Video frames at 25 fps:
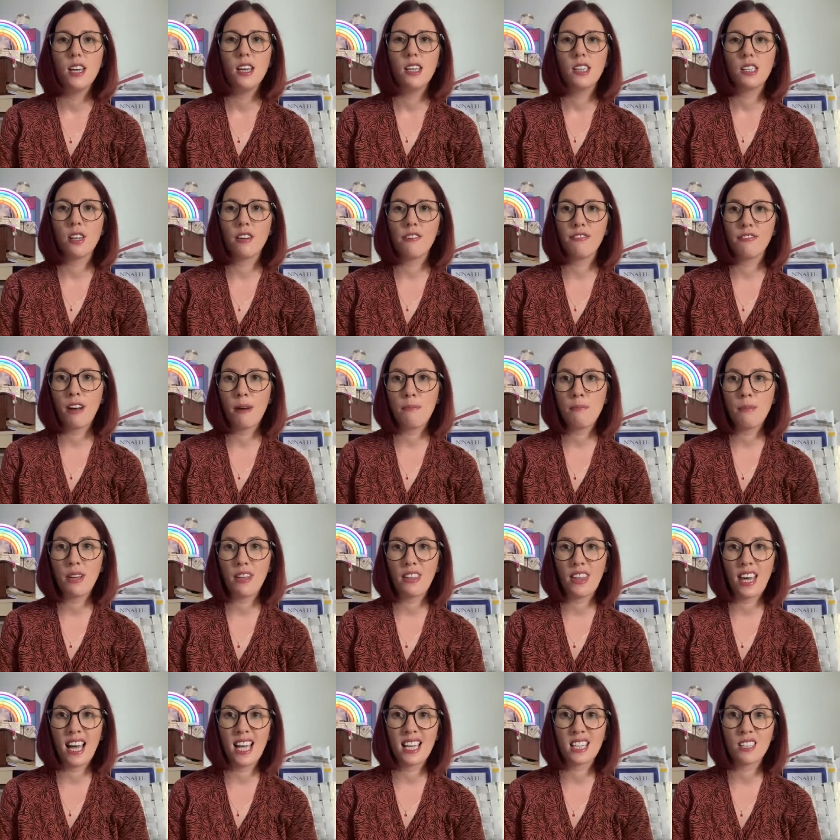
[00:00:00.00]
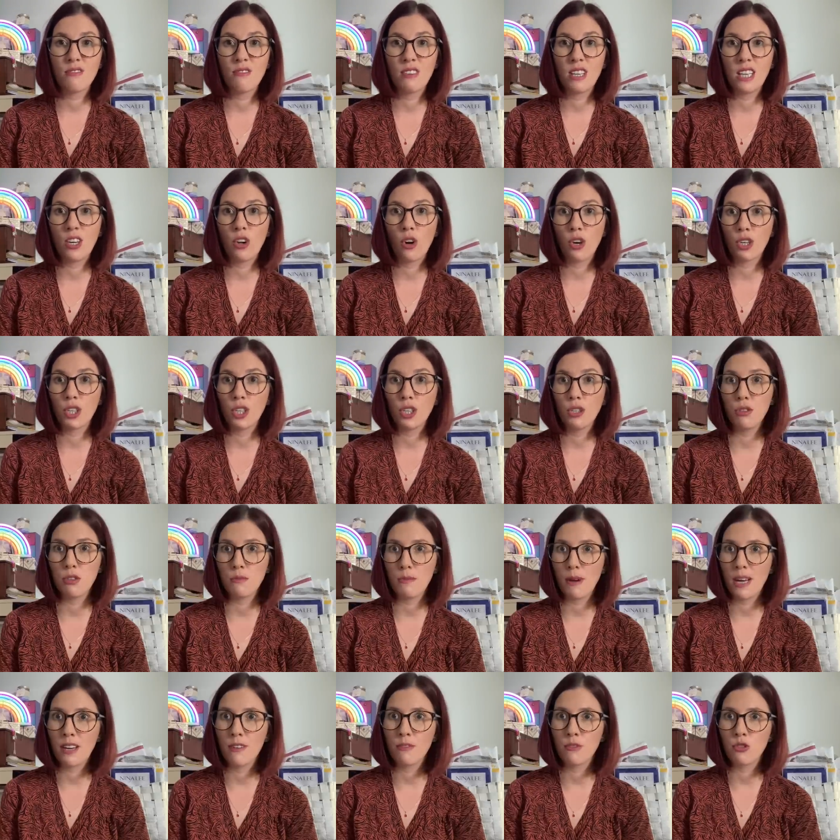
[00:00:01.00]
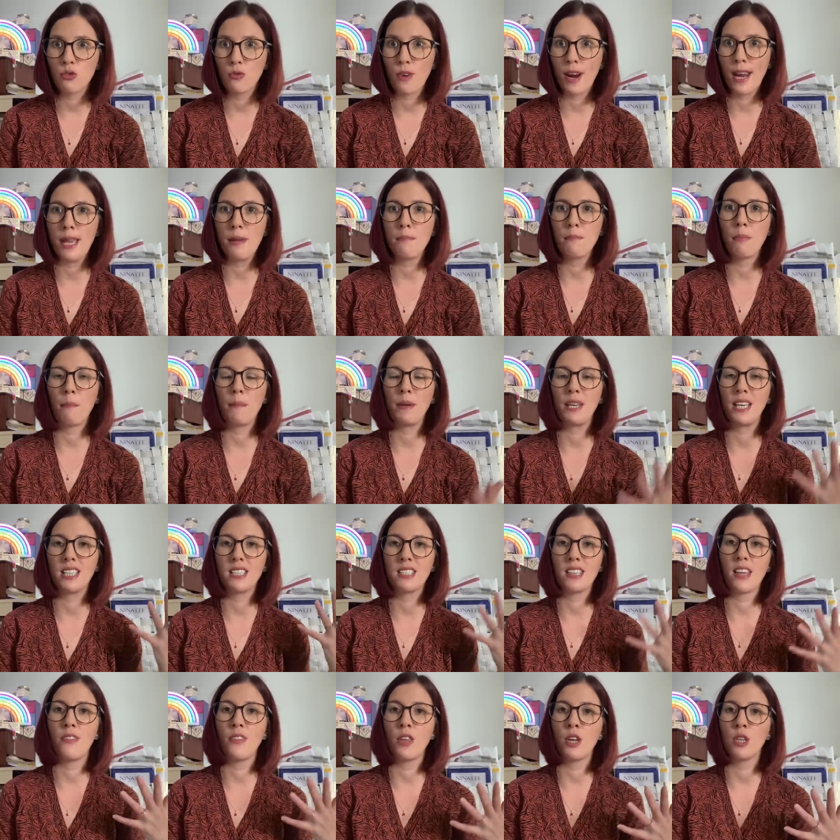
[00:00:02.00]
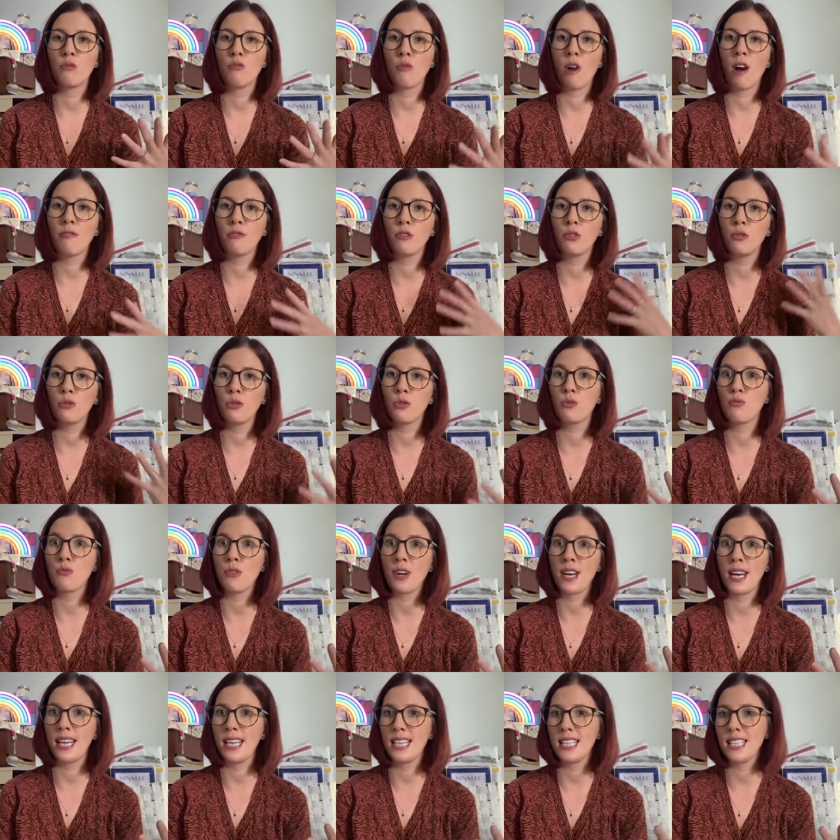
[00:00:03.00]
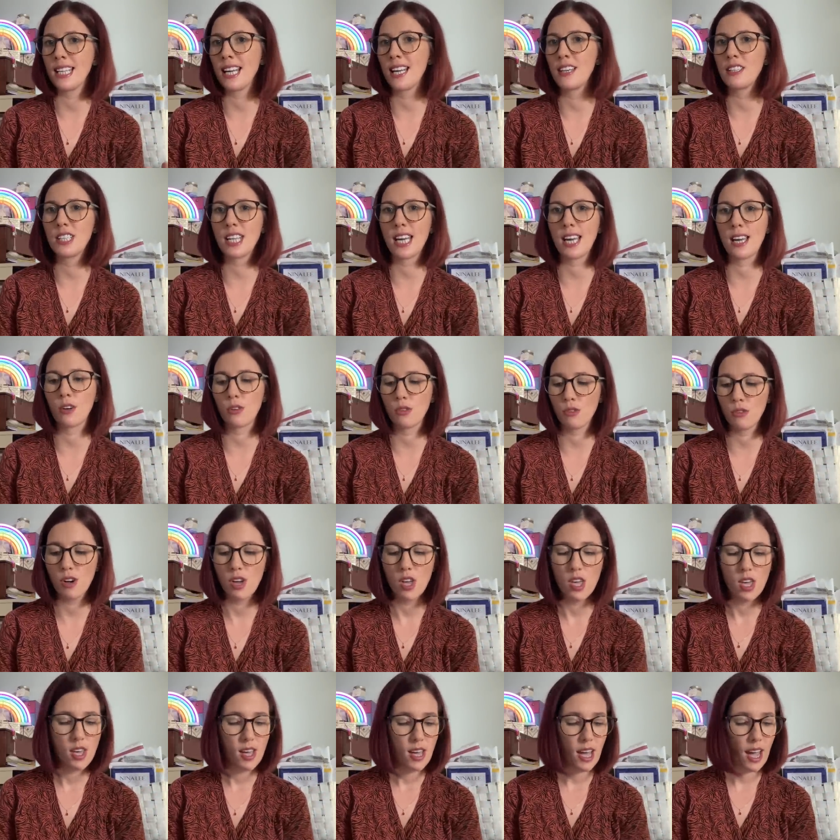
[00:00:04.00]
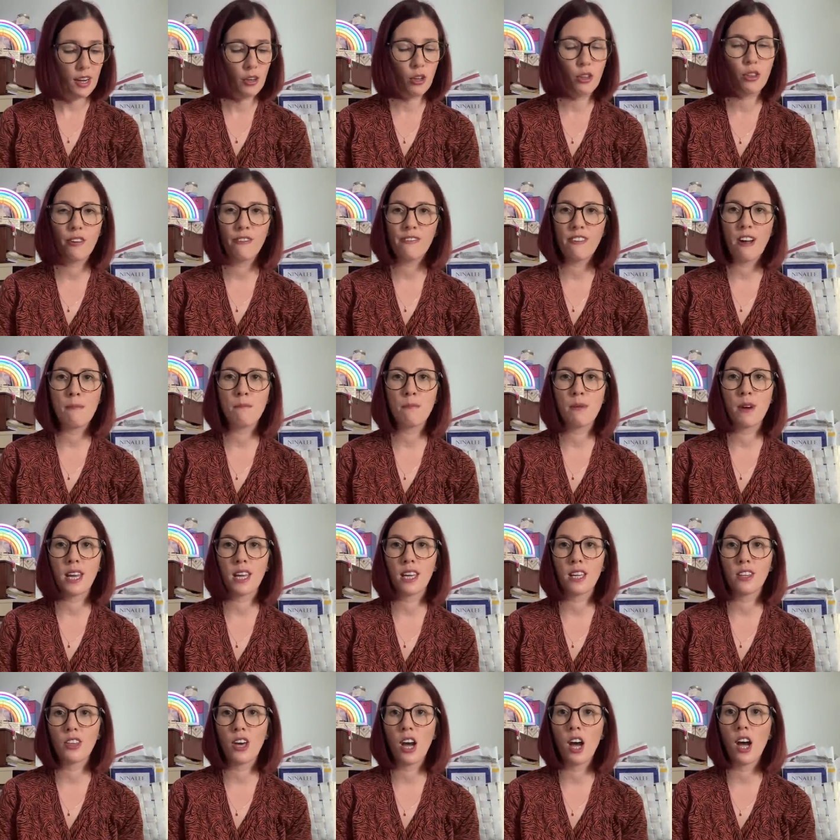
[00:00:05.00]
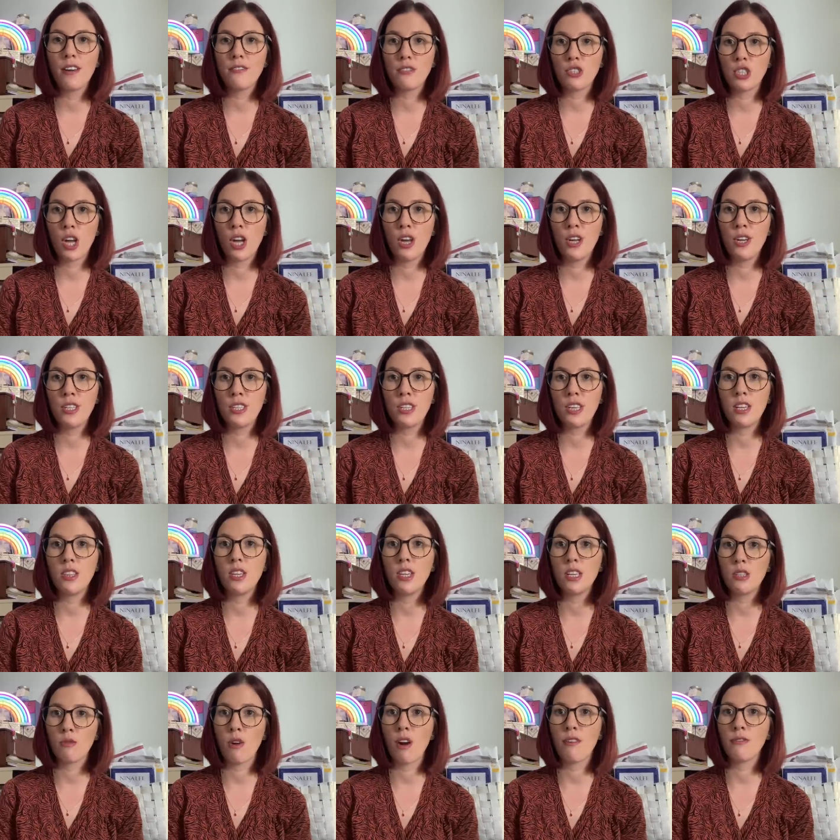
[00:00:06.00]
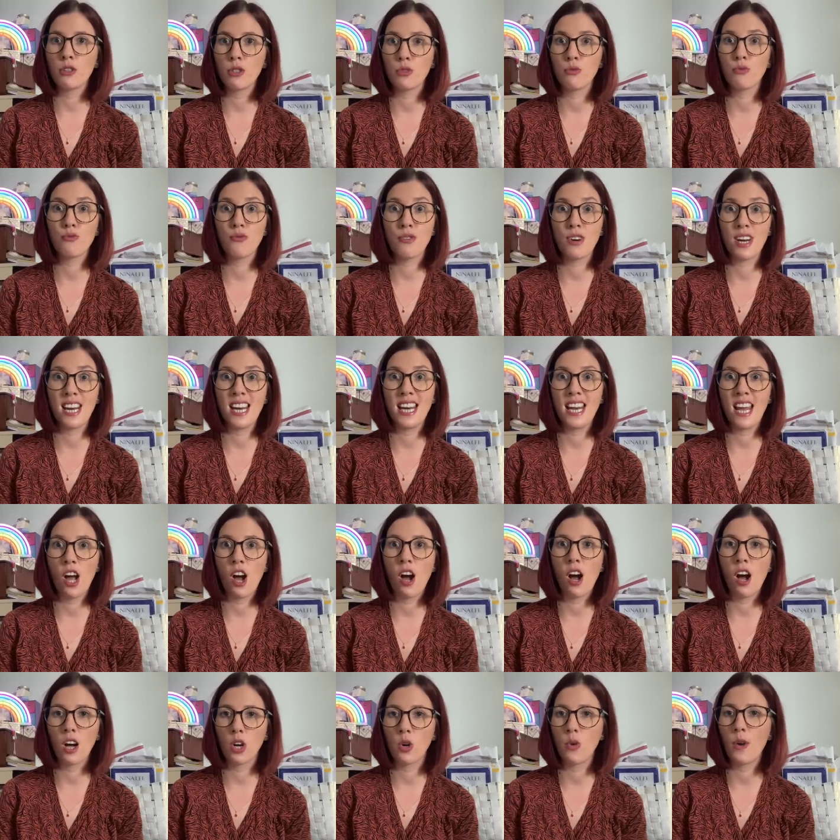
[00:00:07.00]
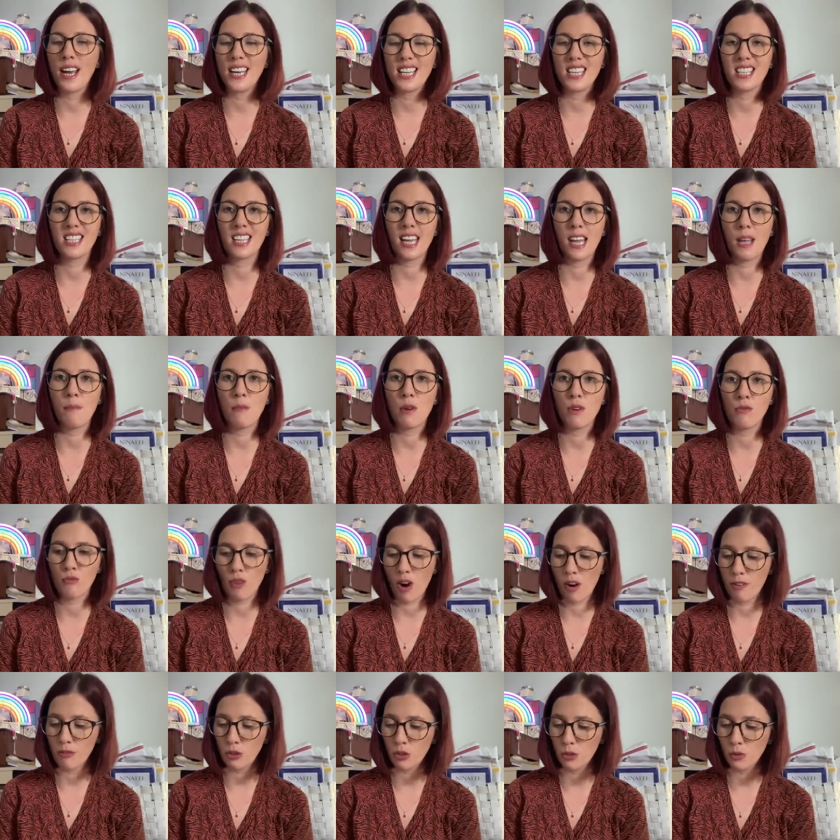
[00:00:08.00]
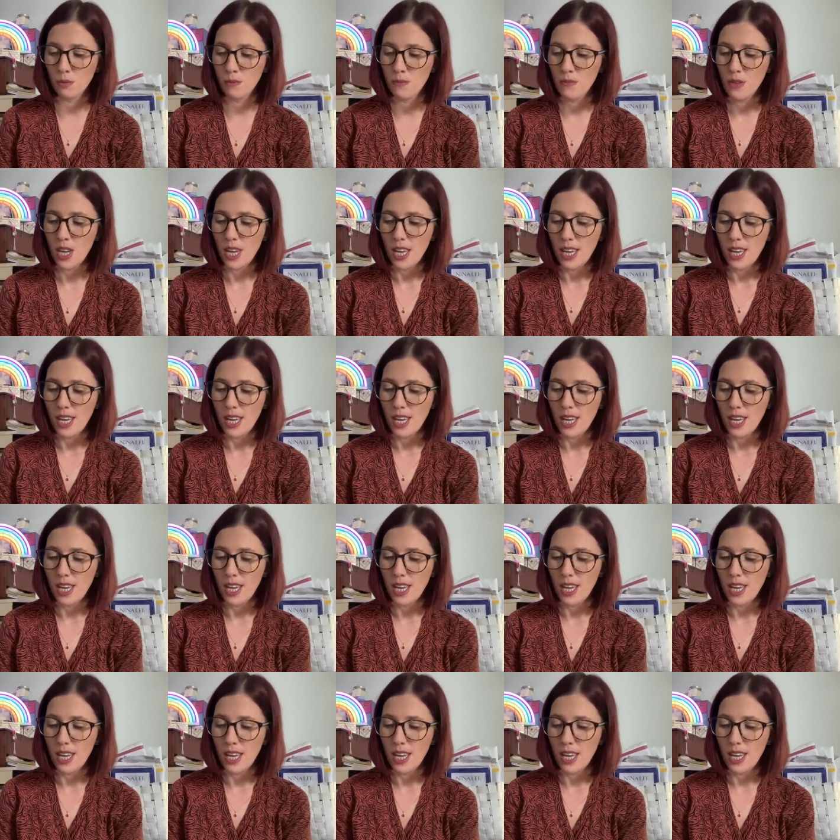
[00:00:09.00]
So fabric that hasn't really got a huge amount of drape because then those ruffles really stand out. And on the fabric that I've chosen, those ruffles really are quite a statement ruffle.